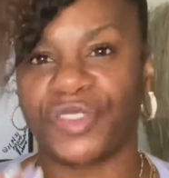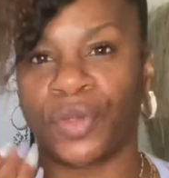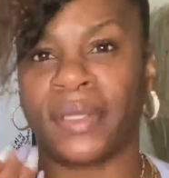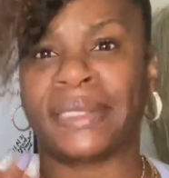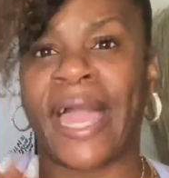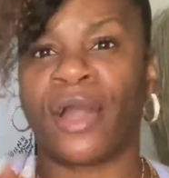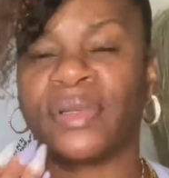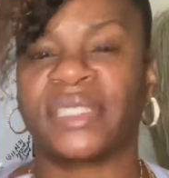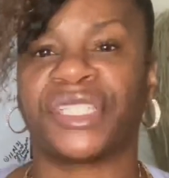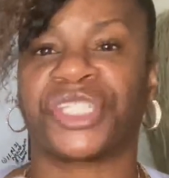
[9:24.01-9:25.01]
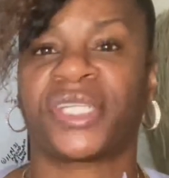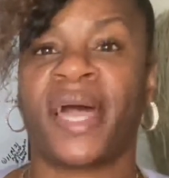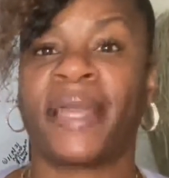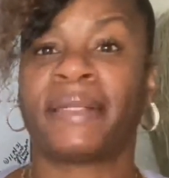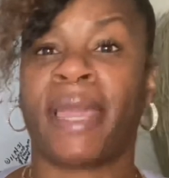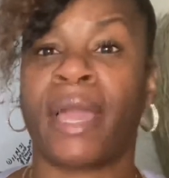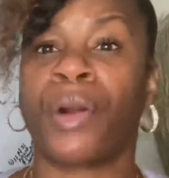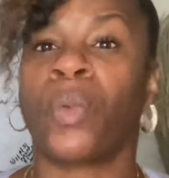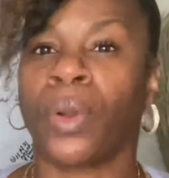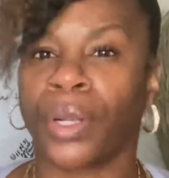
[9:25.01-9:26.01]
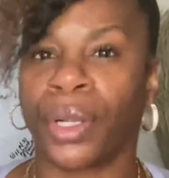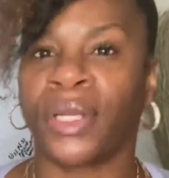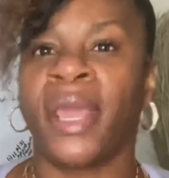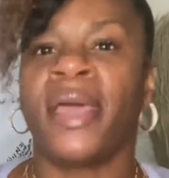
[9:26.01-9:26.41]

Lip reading: to allow it to shine outward